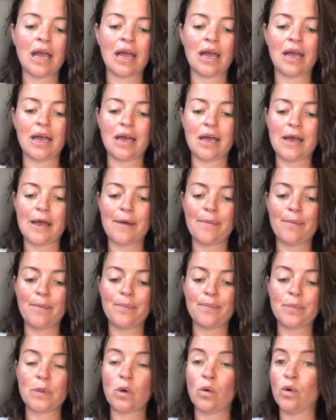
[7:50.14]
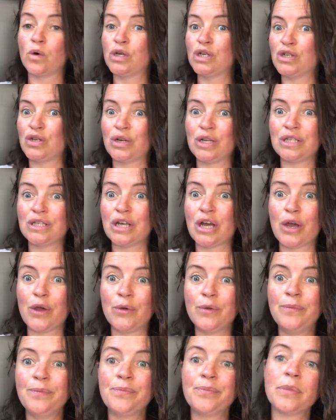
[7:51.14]
or just on its
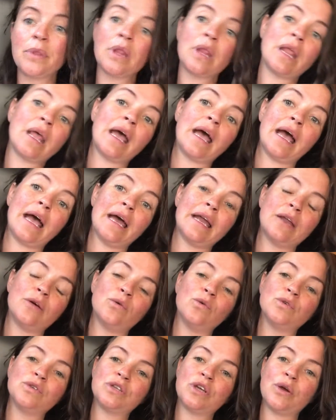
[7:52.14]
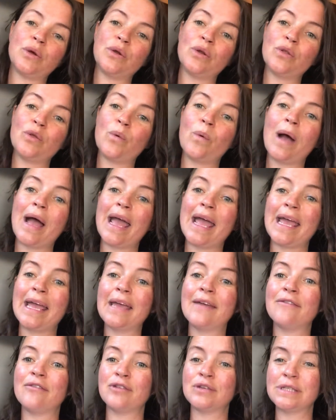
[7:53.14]
own. And also another way
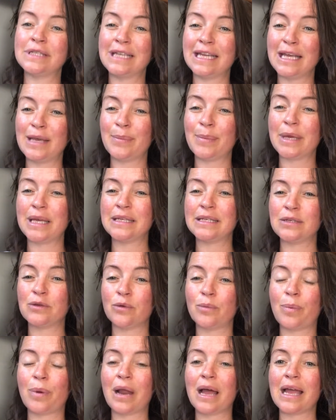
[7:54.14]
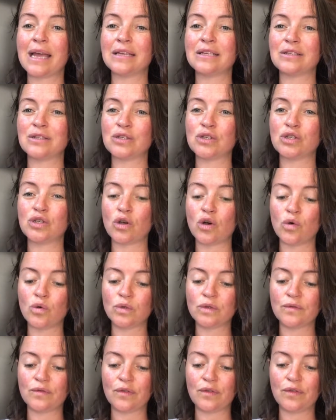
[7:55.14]
for sleep is to apply it to the
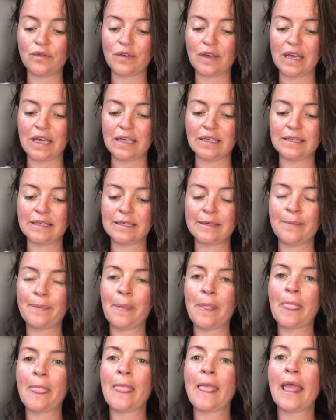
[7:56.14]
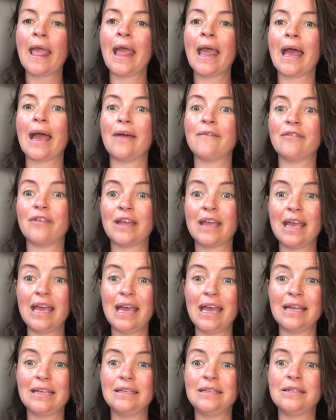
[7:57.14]
soles of the feet. And for
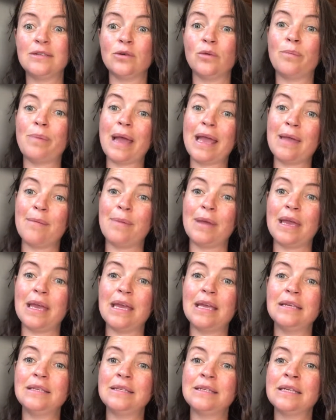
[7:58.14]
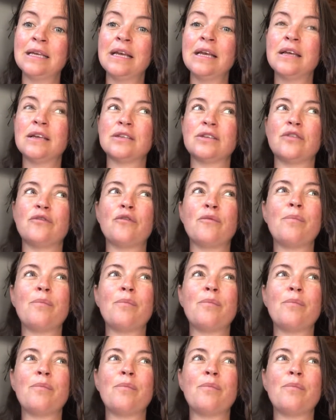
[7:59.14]
kids or babies, so for